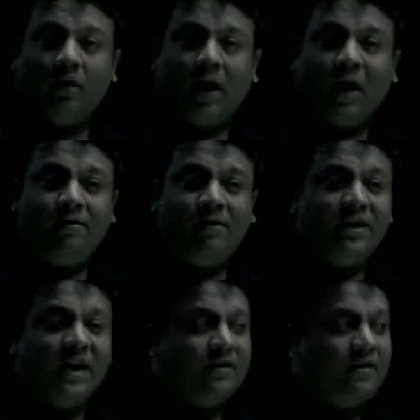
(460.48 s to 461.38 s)
I will
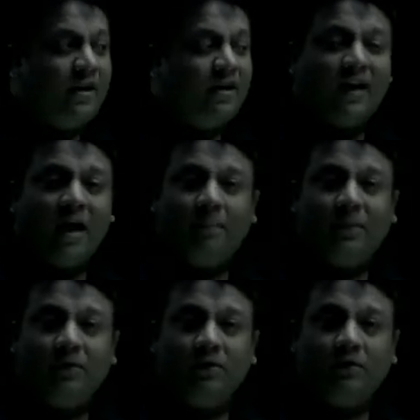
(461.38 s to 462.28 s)
take the
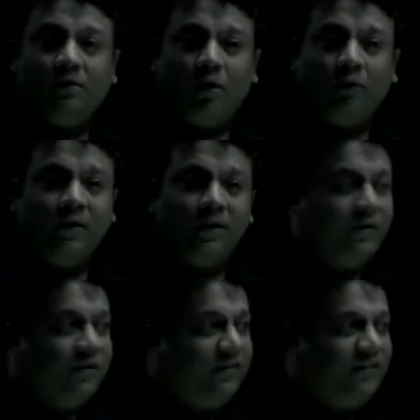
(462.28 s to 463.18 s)
example of a
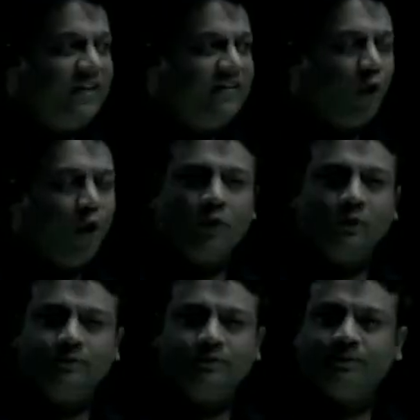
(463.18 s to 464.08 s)
seesaw.
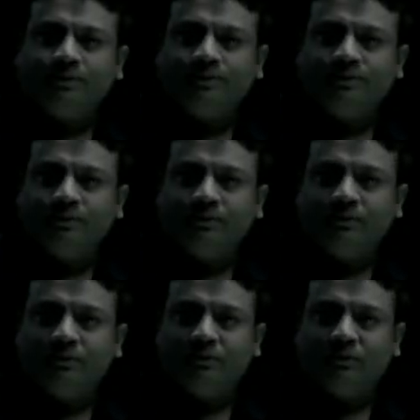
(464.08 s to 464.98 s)

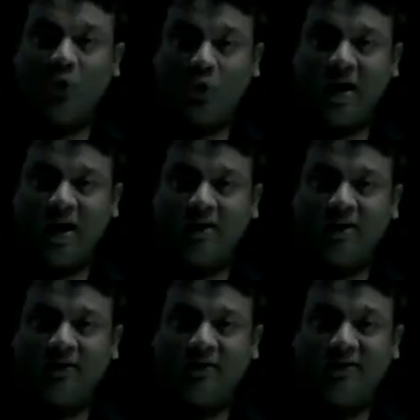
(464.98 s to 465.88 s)
Okay,
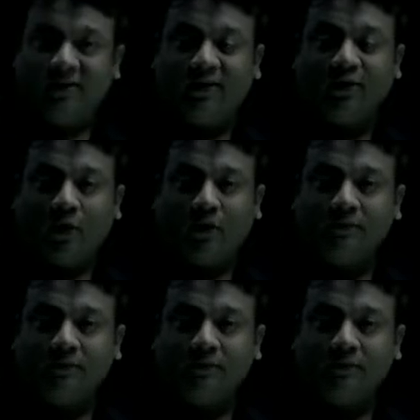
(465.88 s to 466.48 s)
seesaw.